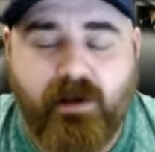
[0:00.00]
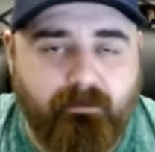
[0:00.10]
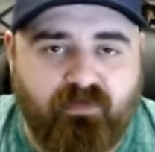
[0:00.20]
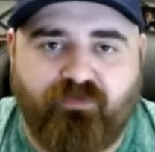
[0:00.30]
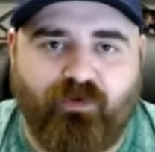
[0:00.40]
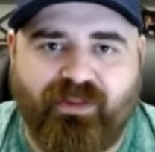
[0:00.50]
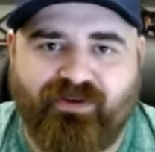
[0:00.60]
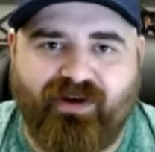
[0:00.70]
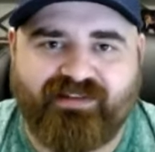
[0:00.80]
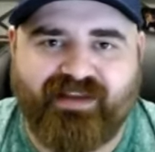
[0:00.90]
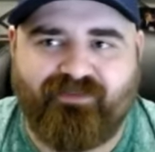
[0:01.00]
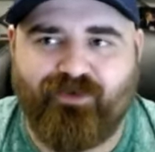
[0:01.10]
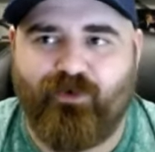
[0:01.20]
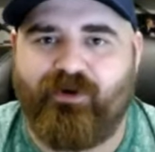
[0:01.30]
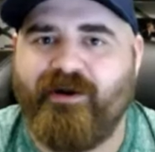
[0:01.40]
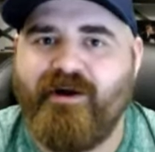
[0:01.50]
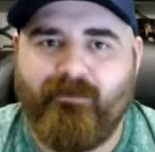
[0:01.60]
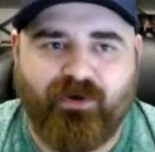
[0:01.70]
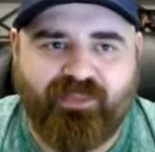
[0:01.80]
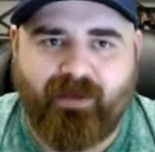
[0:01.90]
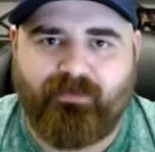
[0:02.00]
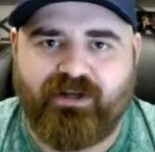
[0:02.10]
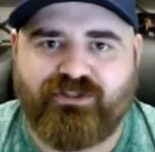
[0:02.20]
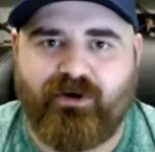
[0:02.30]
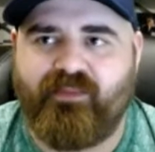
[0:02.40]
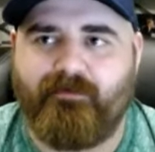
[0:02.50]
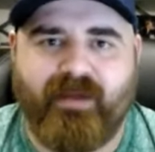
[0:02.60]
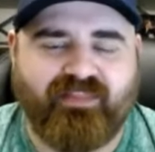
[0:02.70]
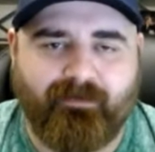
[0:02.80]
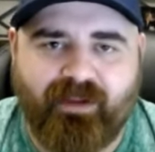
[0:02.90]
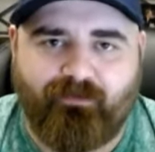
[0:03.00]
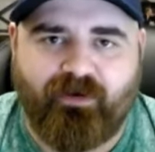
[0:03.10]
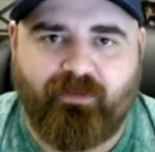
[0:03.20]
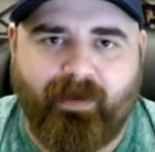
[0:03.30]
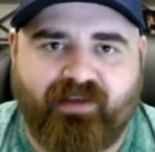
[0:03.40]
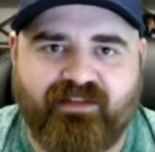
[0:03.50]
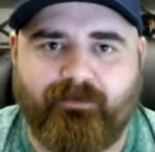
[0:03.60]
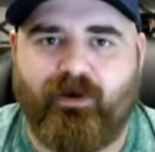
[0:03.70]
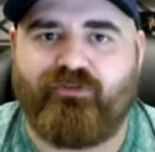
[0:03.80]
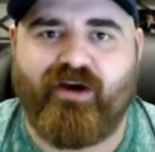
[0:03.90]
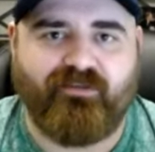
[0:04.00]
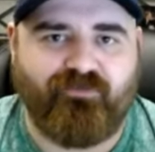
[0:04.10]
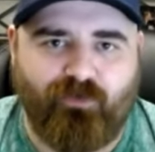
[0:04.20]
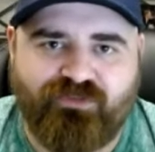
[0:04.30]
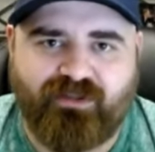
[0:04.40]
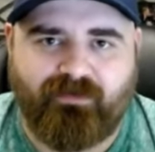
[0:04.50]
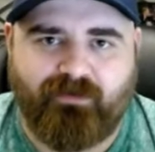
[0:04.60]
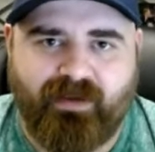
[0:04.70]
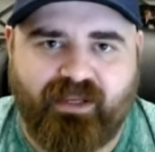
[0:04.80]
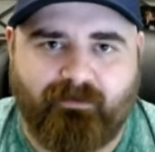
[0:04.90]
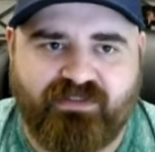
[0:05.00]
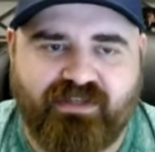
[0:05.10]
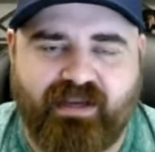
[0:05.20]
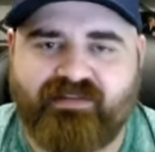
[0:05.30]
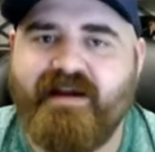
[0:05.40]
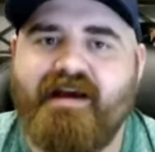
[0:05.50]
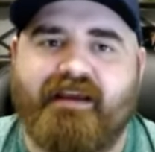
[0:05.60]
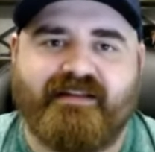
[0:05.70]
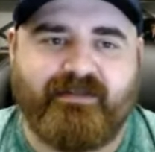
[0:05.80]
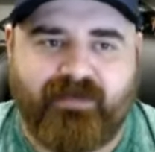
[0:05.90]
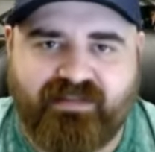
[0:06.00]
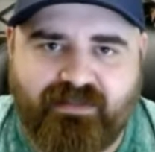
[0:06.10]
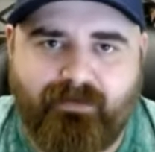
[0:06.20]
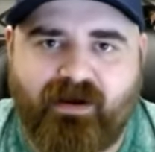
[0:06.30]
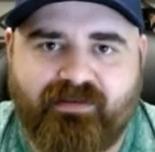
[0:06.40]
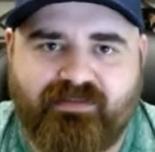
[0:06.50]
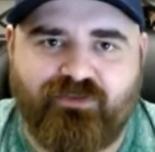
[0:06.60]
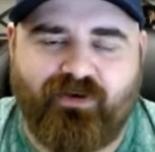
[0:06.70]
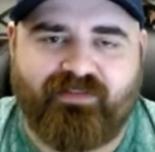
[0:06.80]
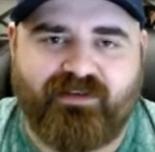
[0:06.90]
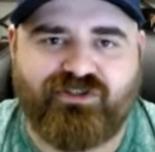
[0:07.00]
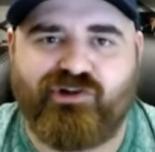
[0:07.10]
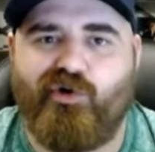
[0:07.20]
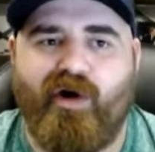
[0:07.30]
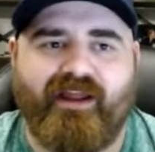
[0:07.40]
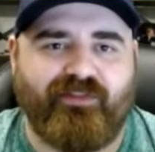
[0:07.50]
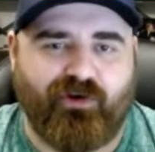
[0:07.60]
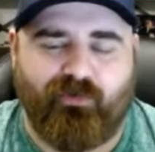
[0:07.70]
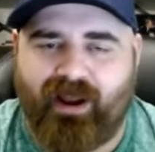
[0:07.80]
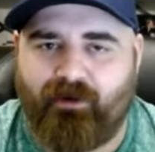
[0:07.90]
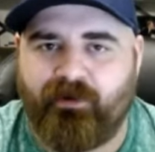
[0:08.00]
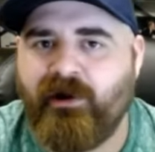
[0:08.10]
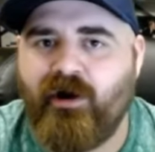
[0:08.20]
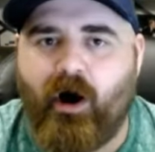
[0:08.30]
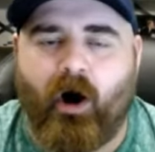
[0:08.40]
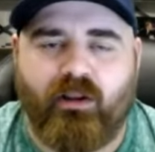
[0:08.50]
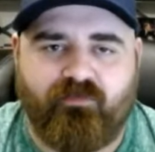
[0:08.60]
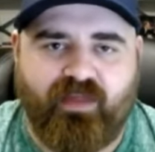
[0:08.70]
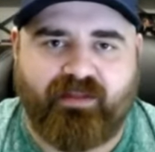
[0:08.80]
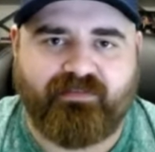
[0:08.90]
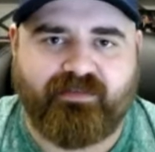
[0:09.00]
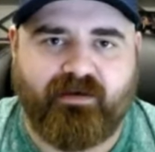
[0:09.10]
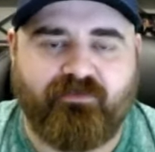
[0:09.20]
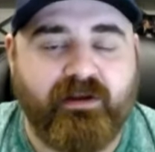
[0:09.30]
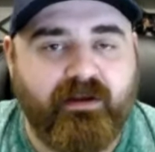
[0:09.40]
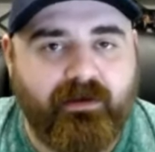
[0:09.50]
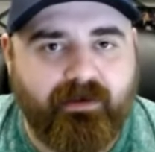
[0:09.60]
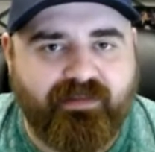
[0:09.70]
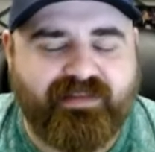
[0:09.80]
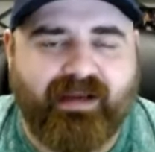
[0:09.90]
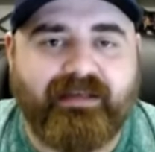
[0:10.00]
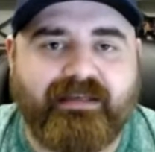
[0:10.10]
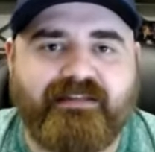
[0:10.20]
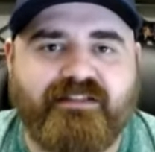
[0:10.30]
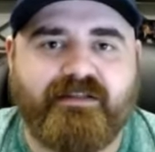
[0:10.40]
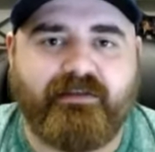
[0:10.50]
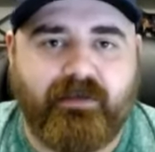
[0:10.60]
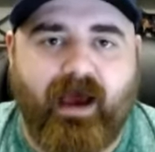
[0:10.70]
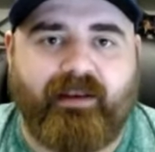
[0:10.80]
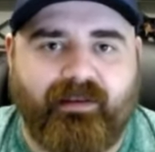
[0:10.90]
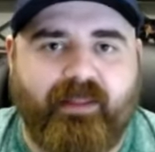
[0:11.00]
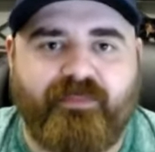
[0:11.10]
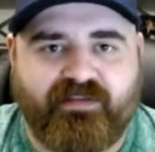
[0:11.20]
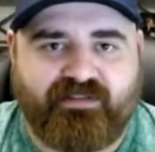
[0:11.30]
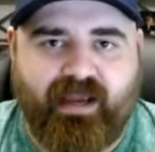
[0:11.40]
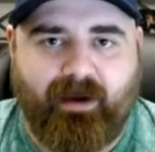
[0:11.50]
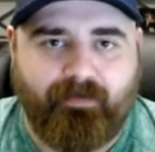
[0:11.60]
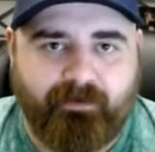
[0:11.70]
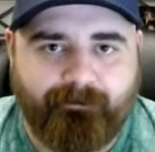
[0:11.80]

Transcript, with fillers: before they cross half court, put that pressure on them, make them get rid of the basketball, try to force them into making mistakes, get some easy buckets in transition, quiet the crowd, all of that stuff. Gonzaga needs to not let this happen.